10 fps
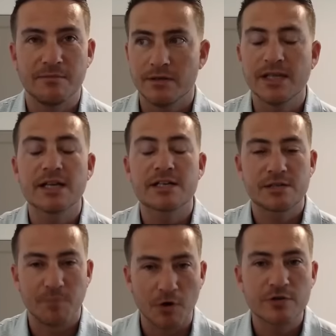
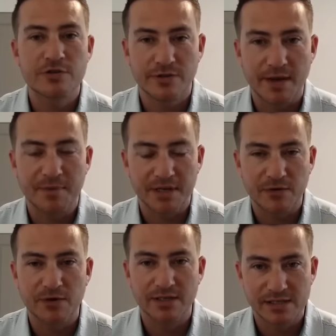exposure that
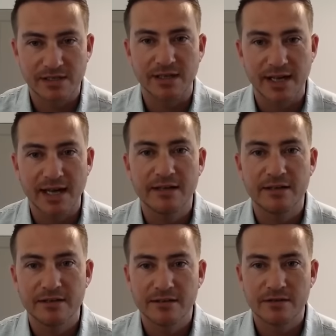Bitcoin is going to
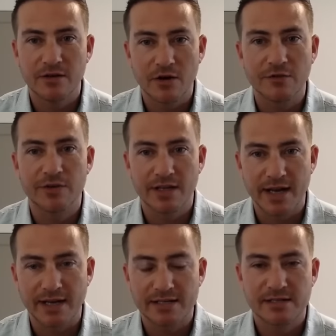get over the
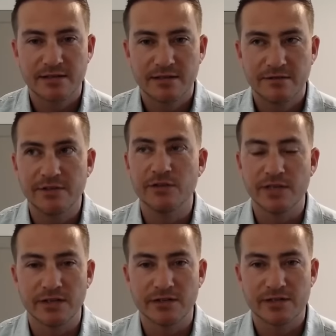next few
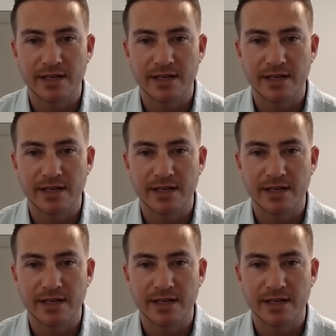years.